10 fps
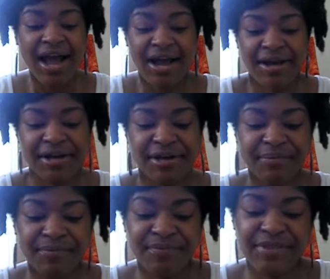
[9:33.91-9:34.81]

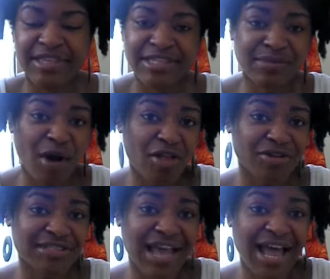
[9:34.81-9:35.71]
Um, the
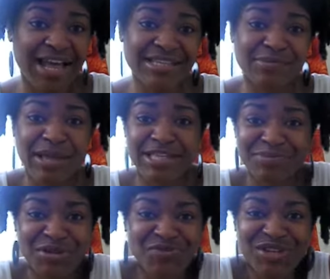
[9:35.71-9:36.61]
smaller size
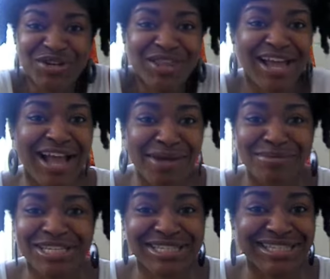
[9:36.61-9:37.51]
makes me feel like
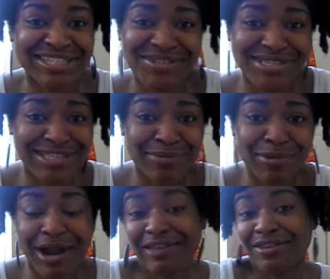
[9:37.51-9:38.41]
I'm just a little
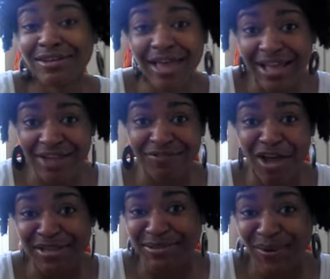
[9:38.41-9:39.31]
slimmer. I look like I've
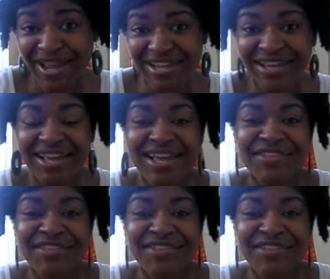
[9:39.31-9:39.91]
lost weight.